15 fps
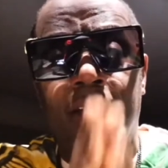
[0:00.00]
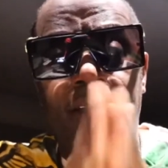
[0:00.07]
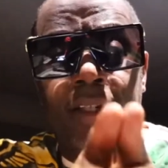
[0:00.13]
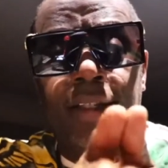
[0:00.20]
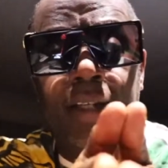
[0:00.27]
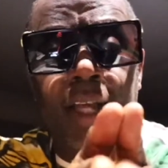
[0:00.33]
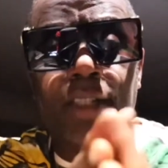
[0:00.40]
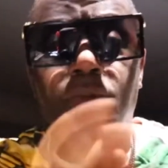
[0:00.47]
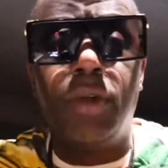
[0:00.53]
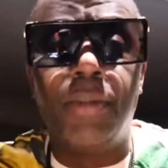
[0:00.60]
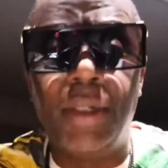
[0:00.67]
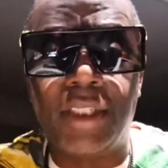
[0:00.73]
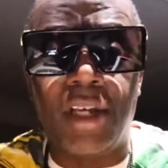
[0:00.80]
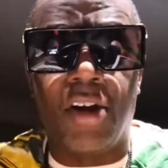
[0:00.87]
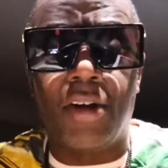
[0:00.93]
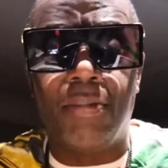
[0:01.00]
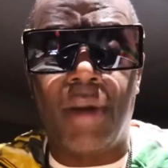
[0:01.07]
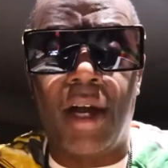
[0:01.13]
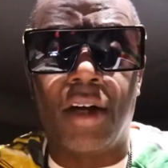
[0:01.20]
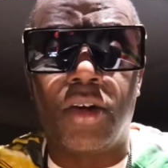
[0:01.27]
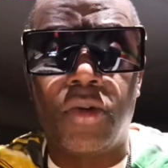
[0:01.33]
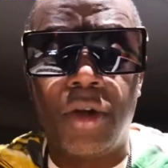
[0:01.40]
next we'll be talking
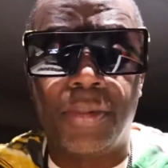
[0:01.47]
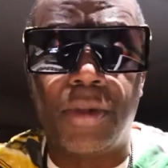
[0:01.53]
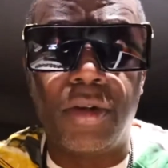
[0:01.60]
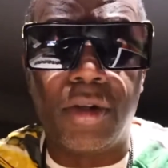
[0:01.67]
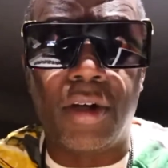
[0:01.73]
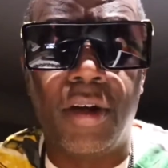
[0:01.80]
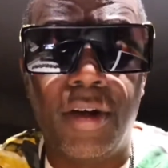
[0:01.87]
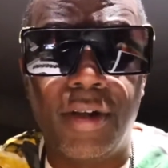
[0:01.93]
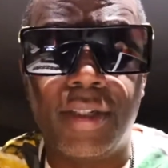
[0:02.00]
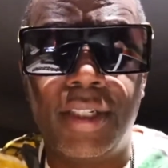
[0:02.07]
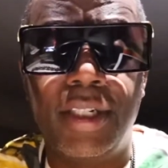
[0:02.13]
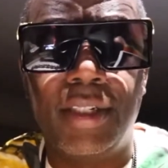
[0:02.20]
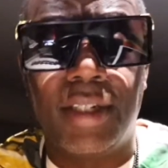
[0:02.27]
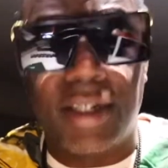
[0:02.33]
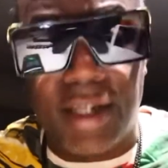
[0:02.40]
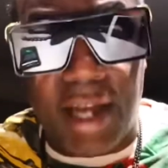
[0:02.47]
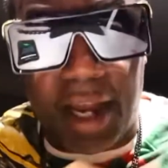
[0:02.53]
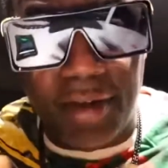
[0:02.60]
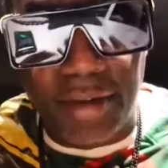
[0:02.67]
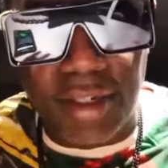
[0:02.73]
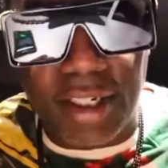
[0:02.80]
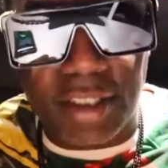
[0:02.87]
about cryptocurrency, how you
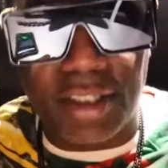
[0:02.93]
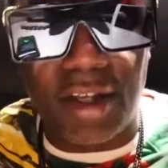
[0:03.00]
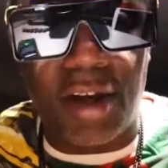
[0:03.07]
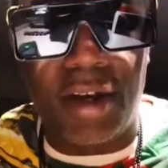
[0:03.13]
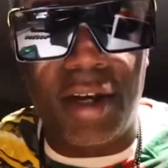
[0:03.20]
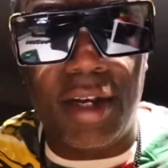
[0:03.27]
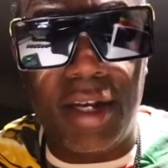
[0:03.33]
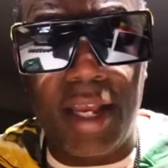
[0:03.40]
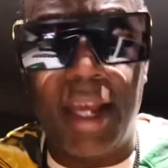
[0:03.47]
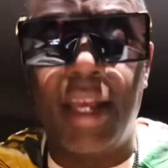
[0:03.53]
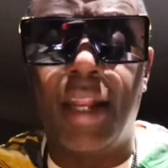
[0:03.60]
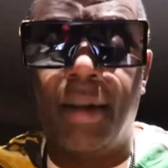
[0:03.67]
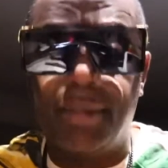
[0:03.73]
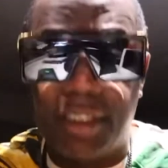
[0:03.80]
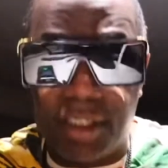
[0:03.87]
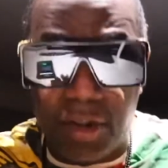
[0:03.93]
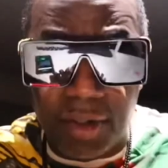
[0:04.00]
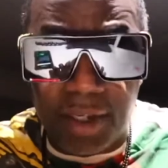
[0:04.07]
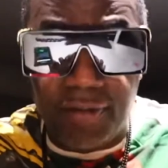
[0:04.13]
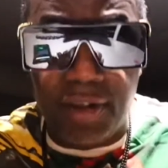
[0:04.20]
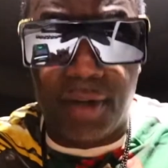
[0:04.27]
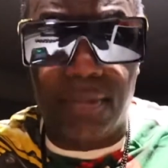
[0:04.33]
can get started in that, and I'm just going to
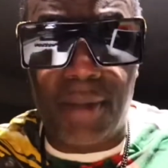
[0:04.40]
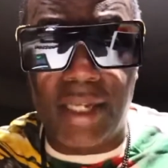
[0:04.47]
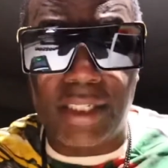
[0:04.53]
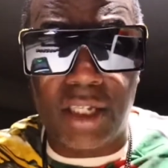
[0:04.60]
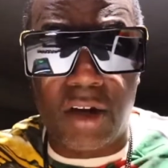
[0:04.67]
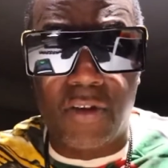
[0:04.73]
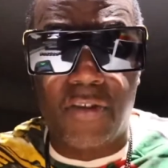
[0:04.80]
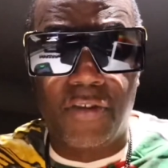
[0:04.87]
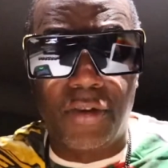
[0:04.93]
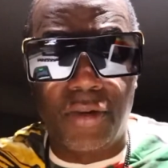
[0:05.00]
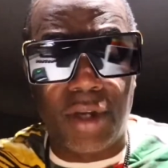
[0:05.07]
give you a basic overview.